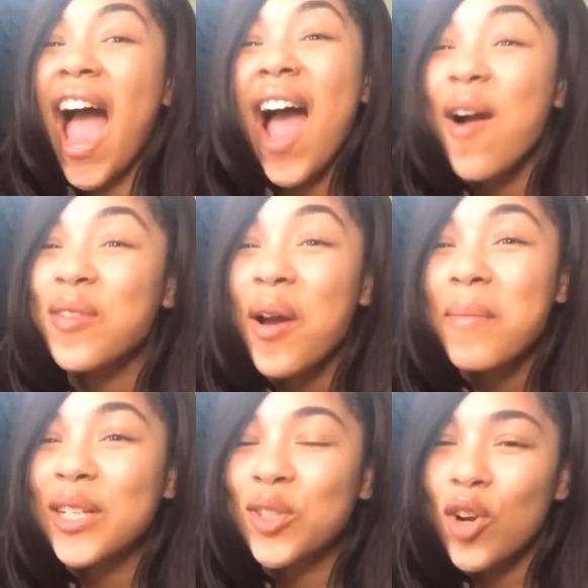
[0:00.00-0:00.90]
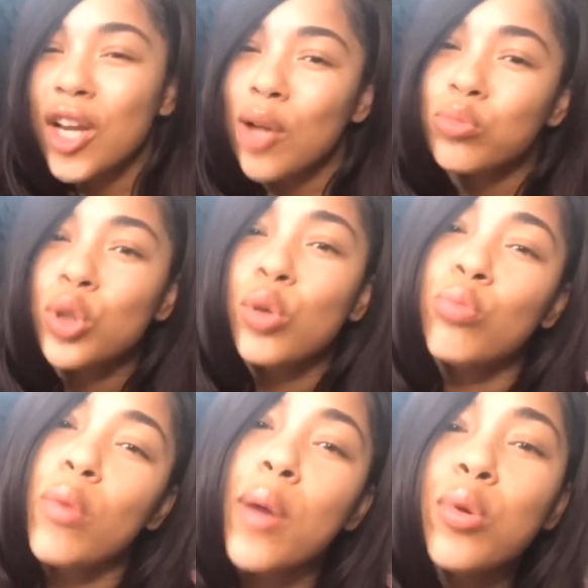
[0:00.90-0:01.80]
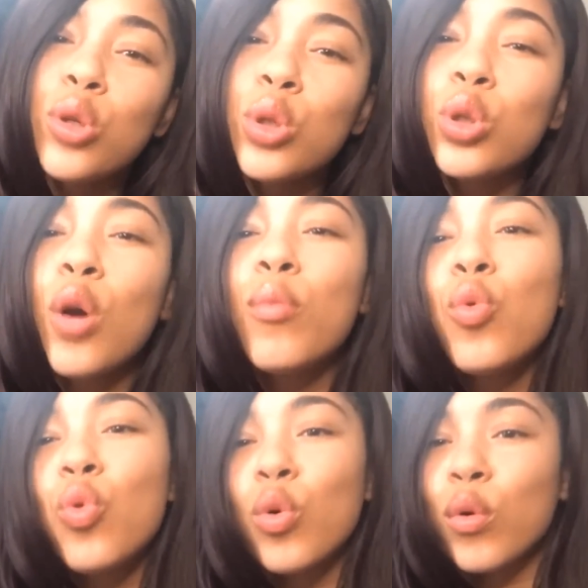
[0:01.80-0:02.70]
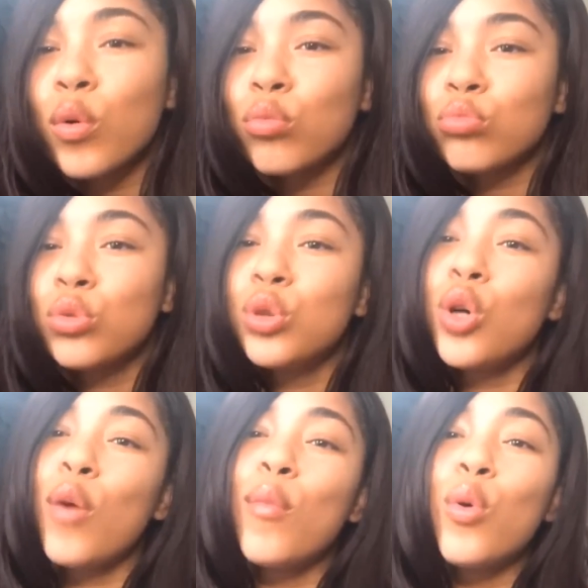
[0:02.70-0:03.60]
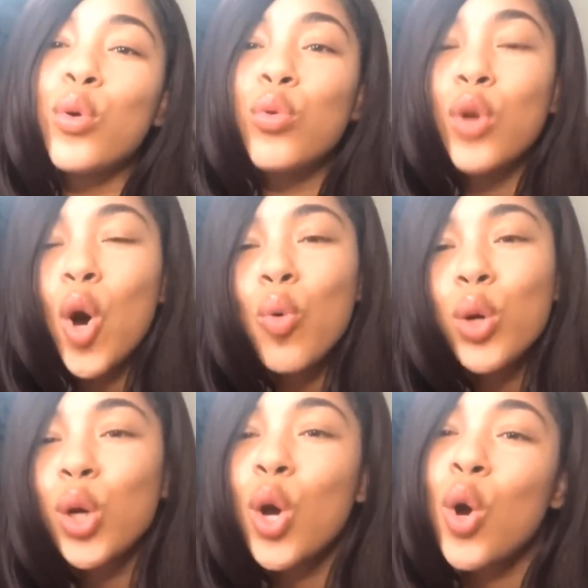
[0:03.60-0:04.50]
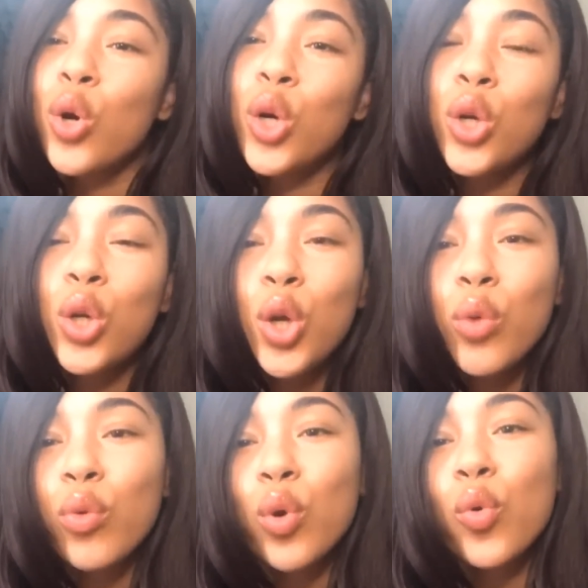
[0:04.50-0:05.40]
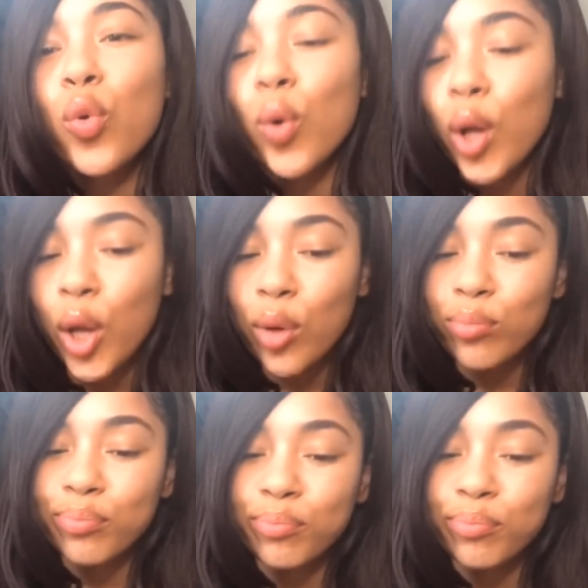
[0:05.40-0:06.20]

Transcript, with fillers: I don't know, I'm not sure. Maybe Baby, just come on. Just come on, you know, we get it in real quick.